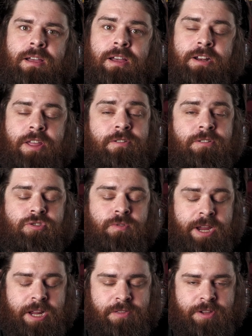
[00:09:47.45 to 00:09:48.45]
another
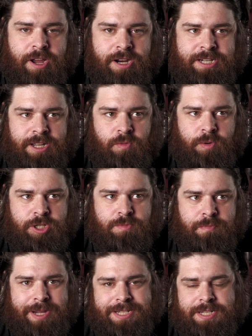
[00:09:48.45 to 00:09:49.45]
drink, another cocktail, which
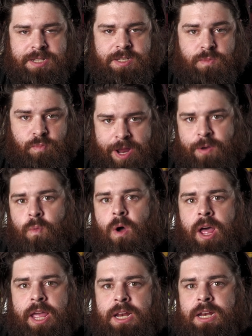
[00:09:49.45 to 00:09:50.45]
mixes red
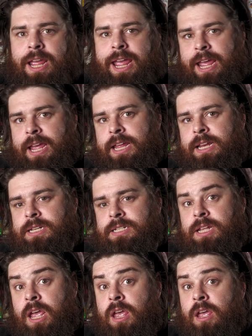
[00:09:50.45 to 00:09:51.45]
wine and
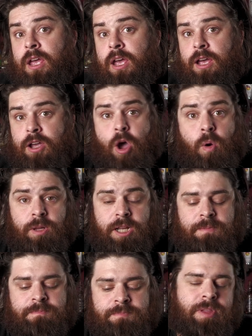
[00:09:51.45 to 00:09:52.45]

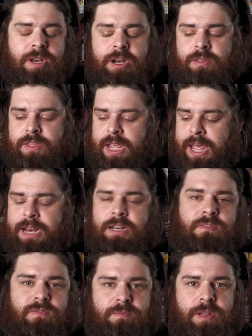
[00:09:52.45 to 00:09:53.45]
cola. Then near the end
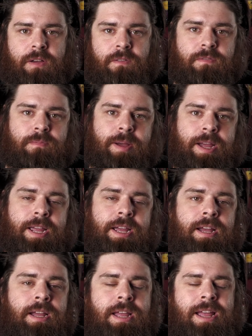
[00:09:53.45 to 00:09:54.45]
of
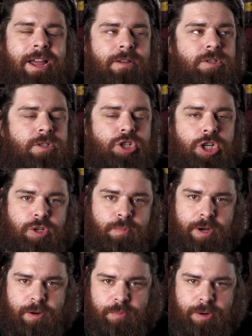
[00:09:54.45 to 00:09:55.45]
my, I used ginger
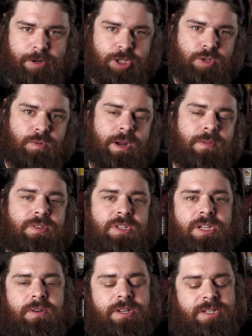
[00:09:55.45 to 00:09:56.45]
beer pretty much throughout the
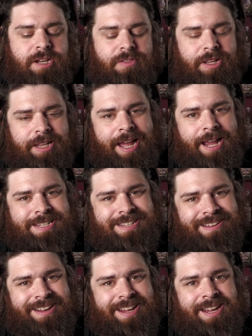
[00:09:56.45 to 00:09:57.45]
series, and at the last
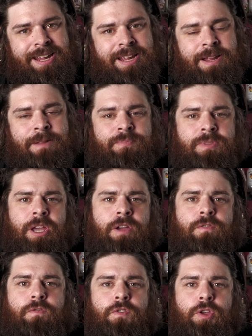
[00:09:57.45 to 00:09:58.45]

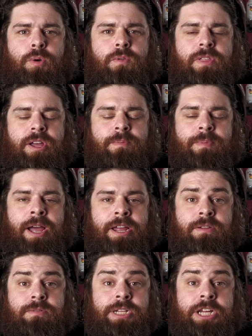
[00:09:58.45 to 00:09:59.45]
few of them, I
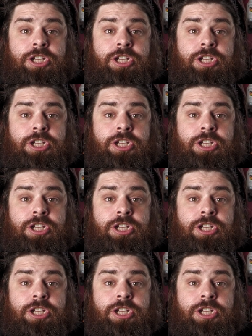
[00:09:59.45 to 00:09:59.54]
used a